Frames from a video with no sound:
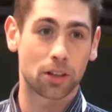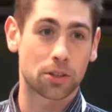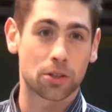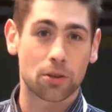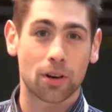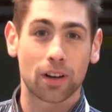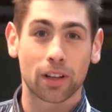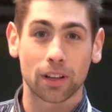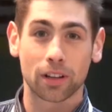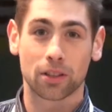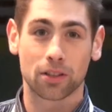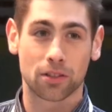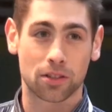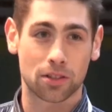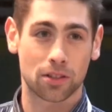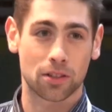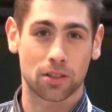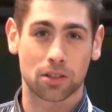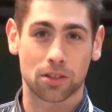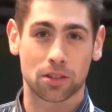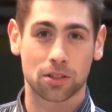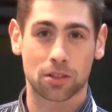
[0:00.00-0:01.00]
Australia's
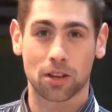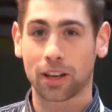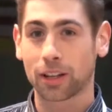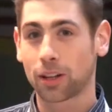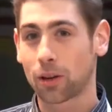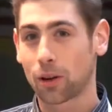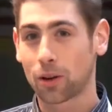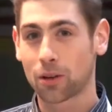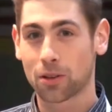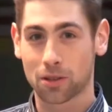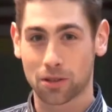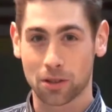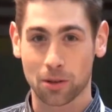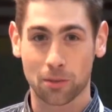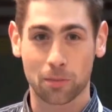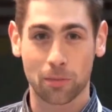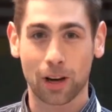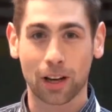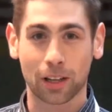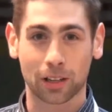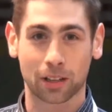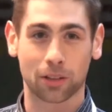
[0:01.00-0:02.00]
just signed on as a
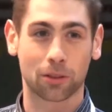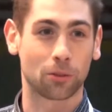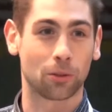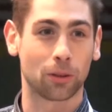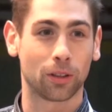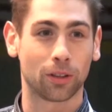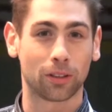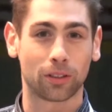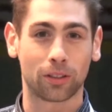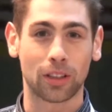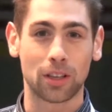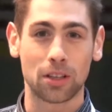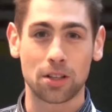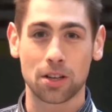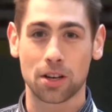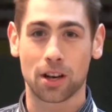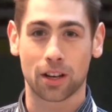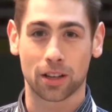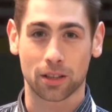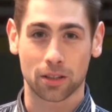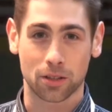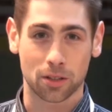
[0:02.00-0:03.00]
partner with
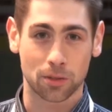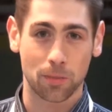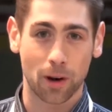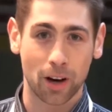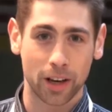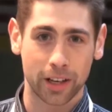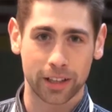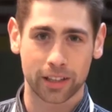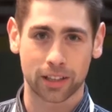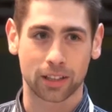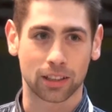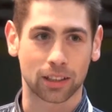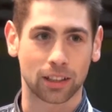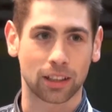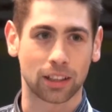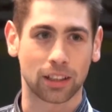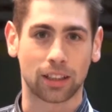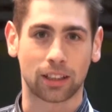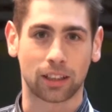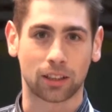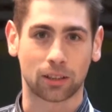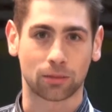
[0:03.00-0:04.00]
EGI Inspire.
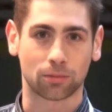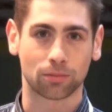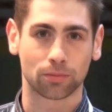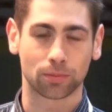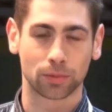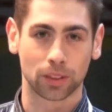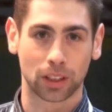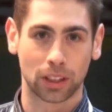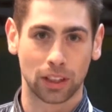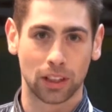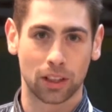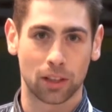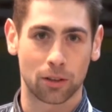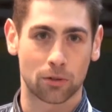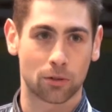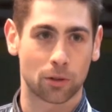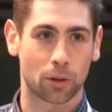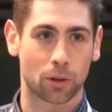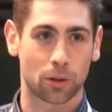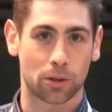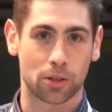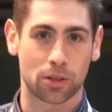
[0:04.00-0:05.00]
Of
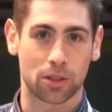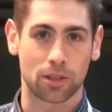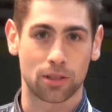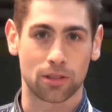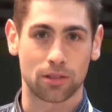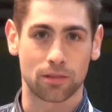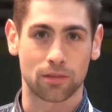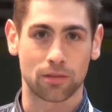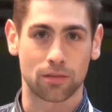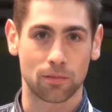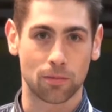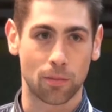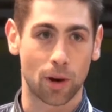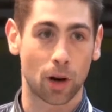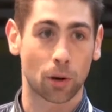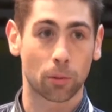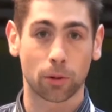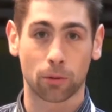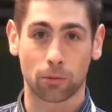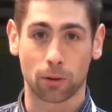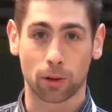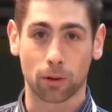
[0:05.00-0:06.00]
course, in
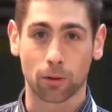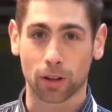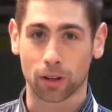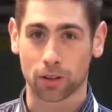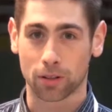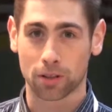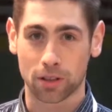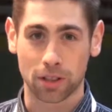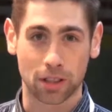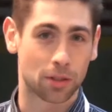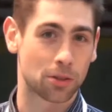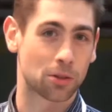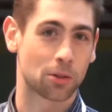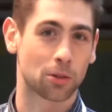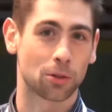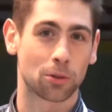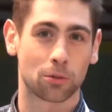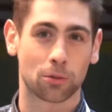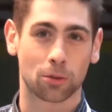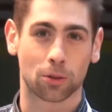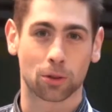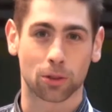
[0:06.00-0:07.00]
Melbourne we run a Tier 2
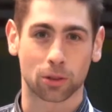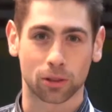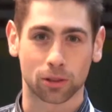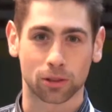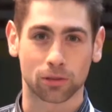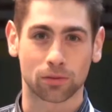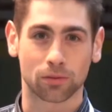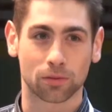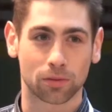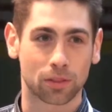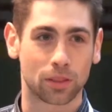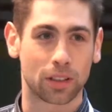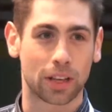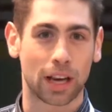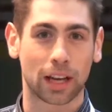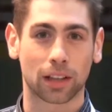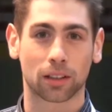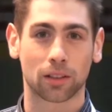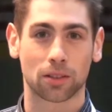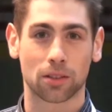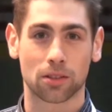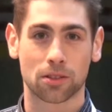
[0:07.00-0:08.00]
for the
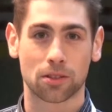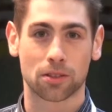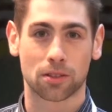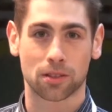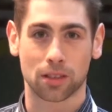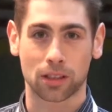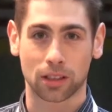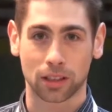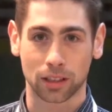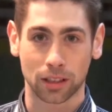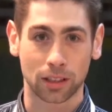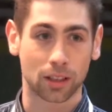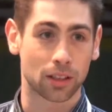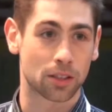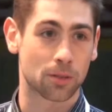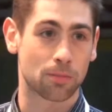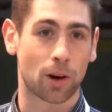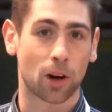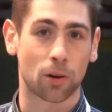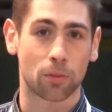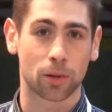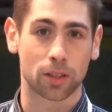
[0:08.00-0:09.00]
Atlas
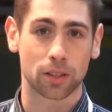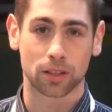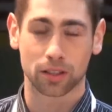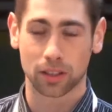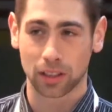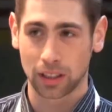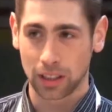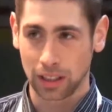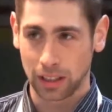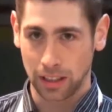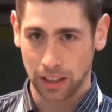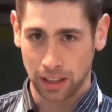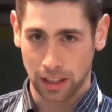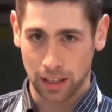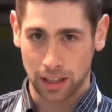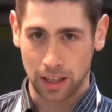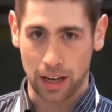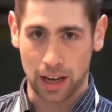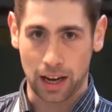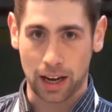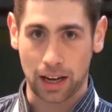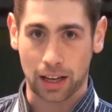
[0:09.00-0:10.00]
experiment.
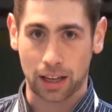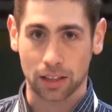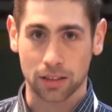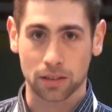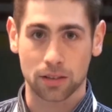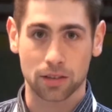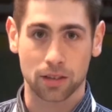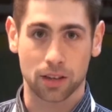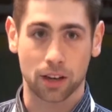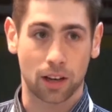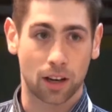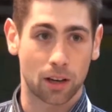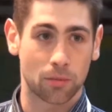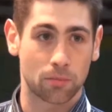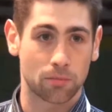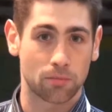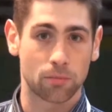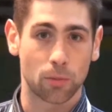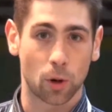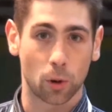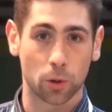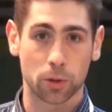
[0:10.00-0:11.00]
And
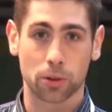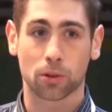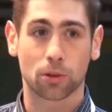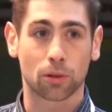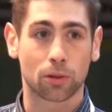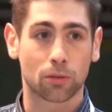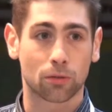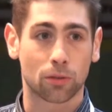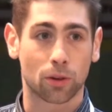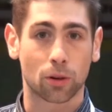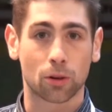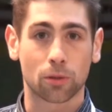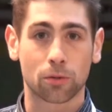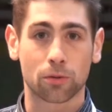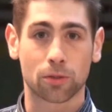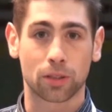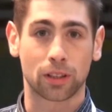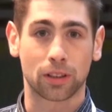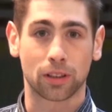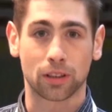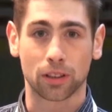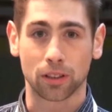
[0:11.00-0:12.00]
I'm also involved
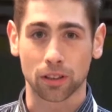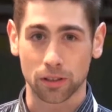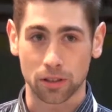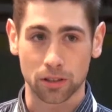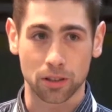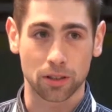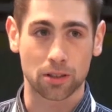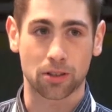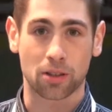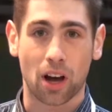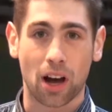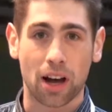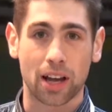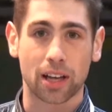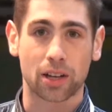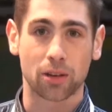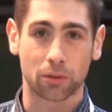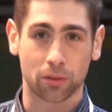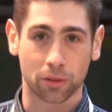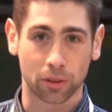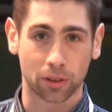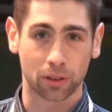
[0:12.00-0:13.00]
in the design
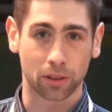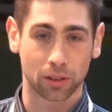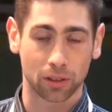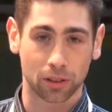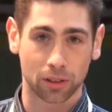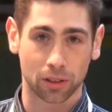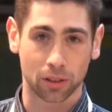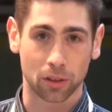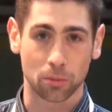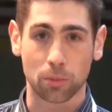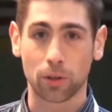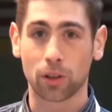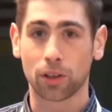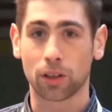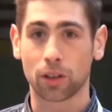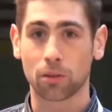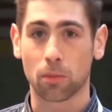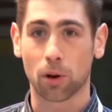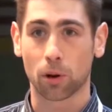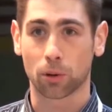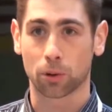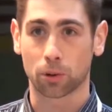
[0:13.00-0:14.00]
of the
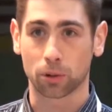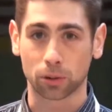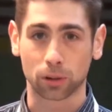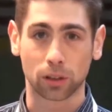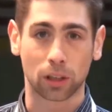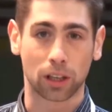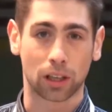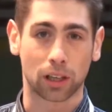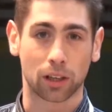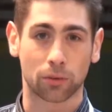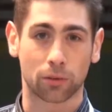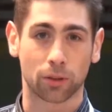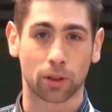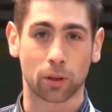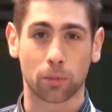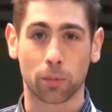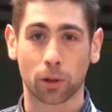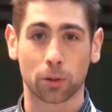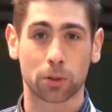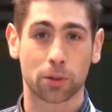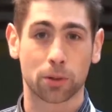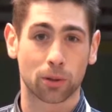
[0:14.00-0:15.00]
computing model for the
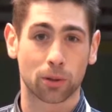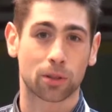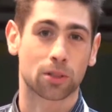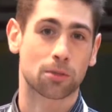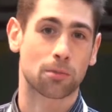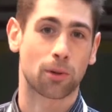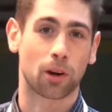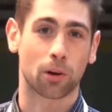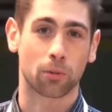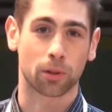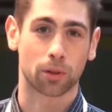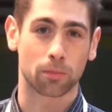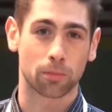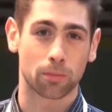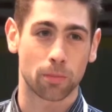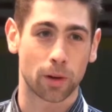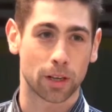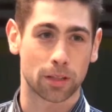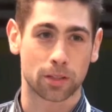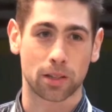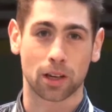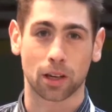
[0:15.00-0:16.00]
Bell experiment
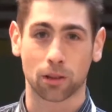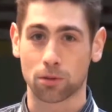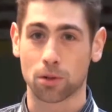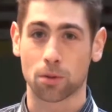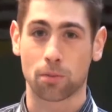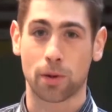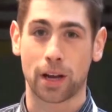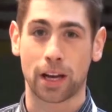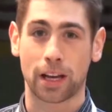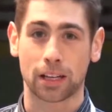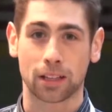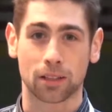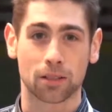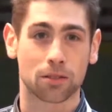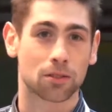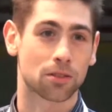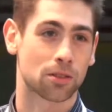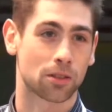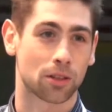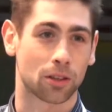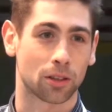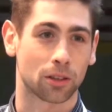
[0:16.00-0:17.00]
based out of Japan.
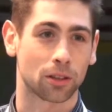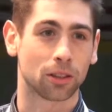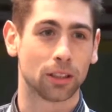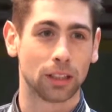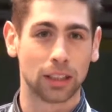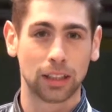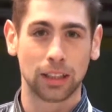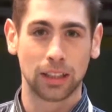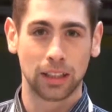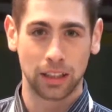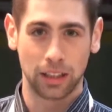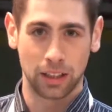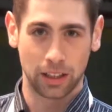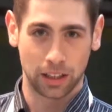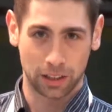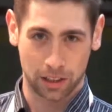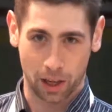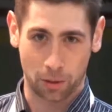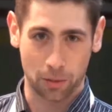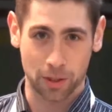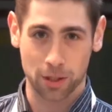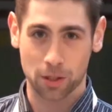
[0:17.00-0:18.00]
So
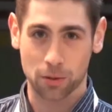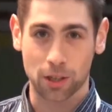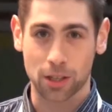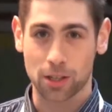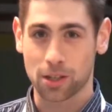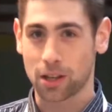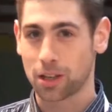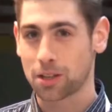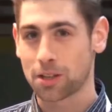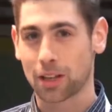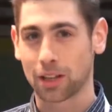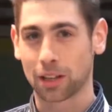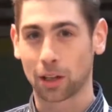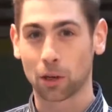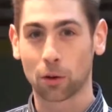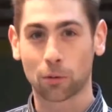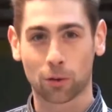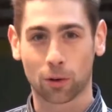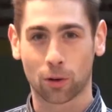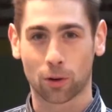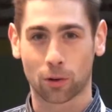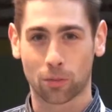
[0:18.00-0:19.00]
coming to EGI Technical
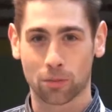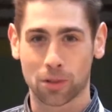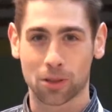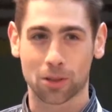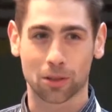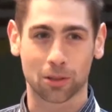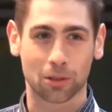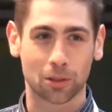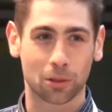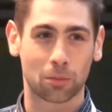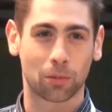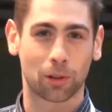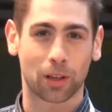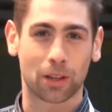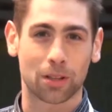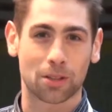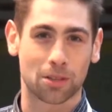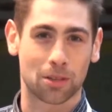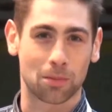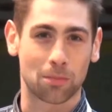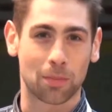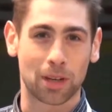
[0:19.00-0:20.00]
Forum is a good
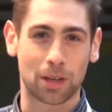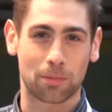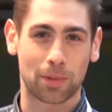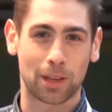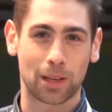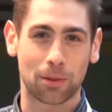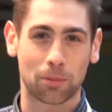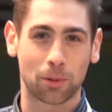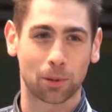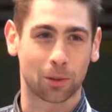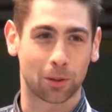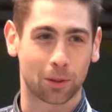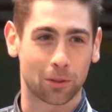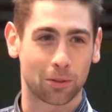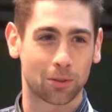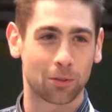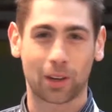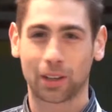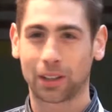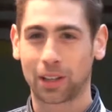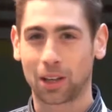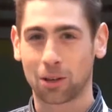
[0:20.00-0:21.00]
place to meet people and
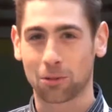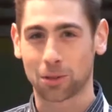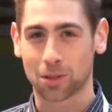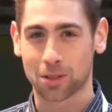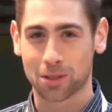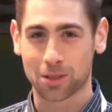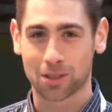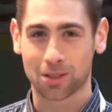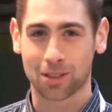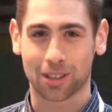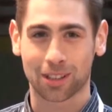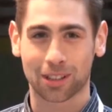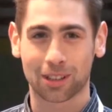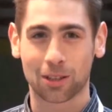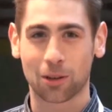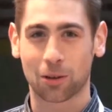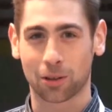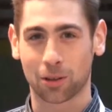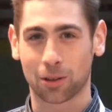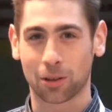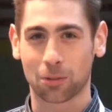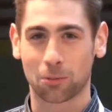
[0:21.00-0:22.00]
find out what's
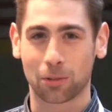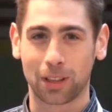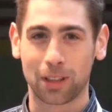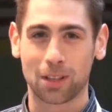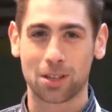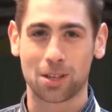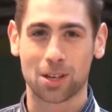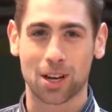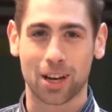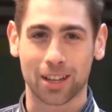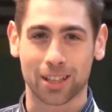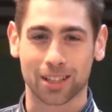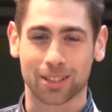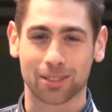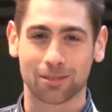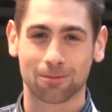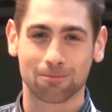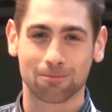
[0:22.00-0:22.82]
going on with EGI.